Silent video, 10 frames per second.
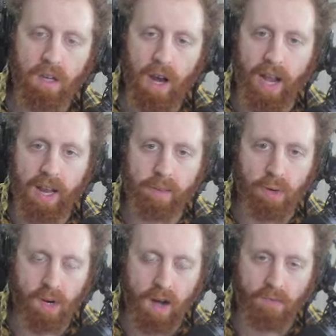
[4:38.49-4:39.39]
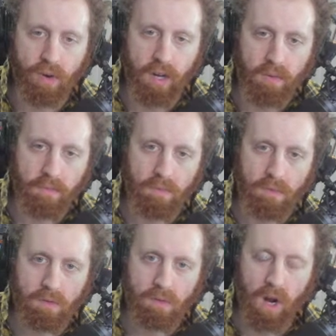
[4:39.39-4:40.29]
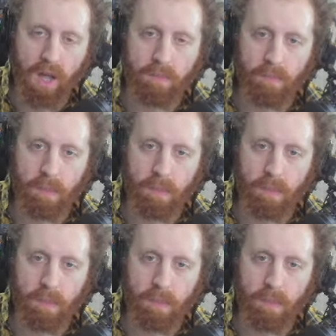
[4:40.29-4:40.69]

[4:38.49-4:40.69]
and hit him in recovery, right?